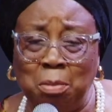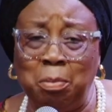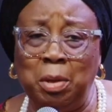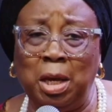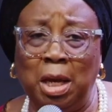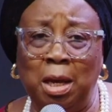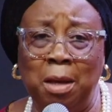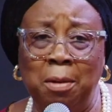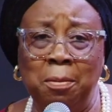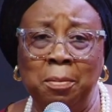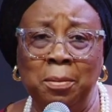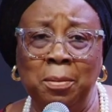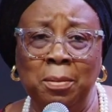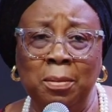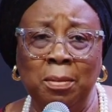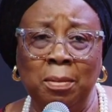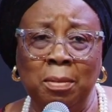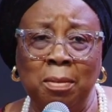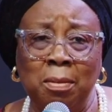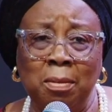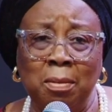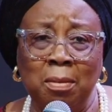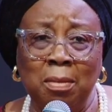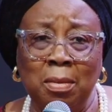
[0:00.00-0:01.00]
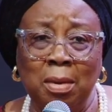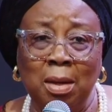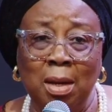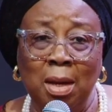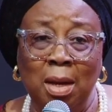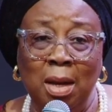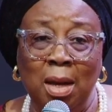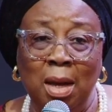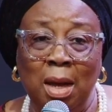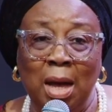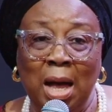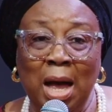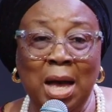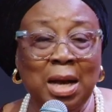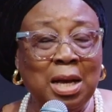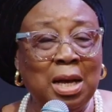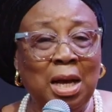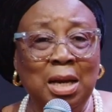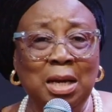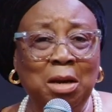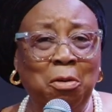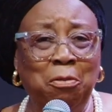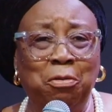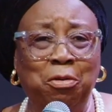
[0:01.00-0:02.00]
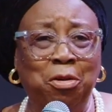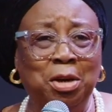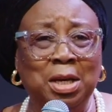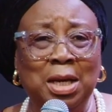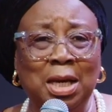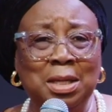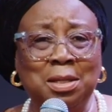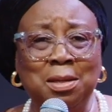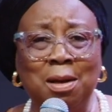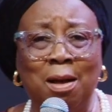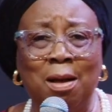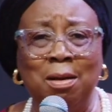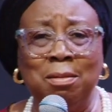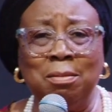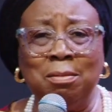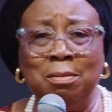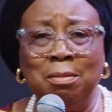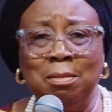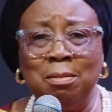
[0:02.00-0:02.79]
me. I cannot forget her.